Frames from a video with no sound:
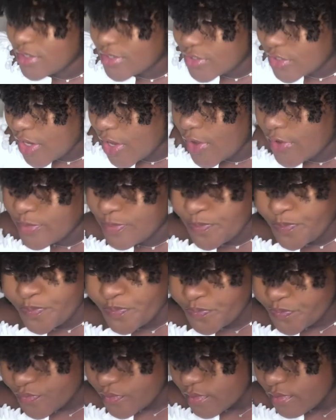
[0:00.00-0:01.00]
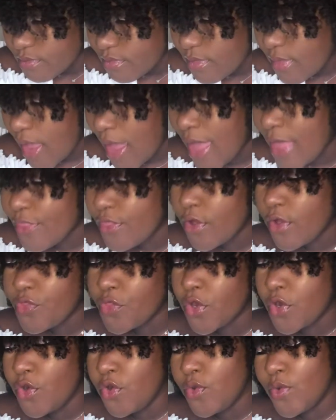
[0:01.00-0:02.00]
So I thought
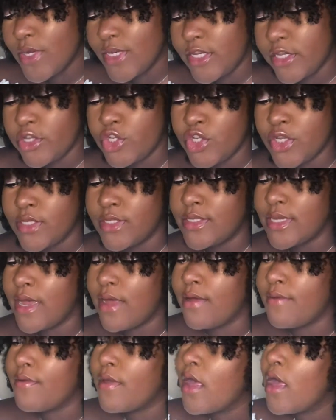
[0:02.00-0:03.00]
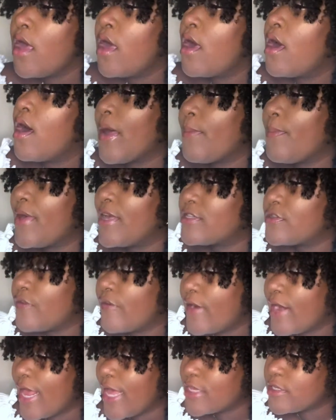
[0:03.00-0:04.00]
the new additions of my best
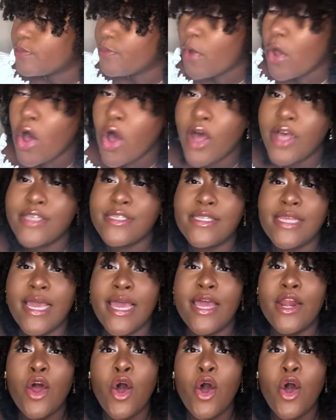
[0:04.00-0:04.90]
friend has paws and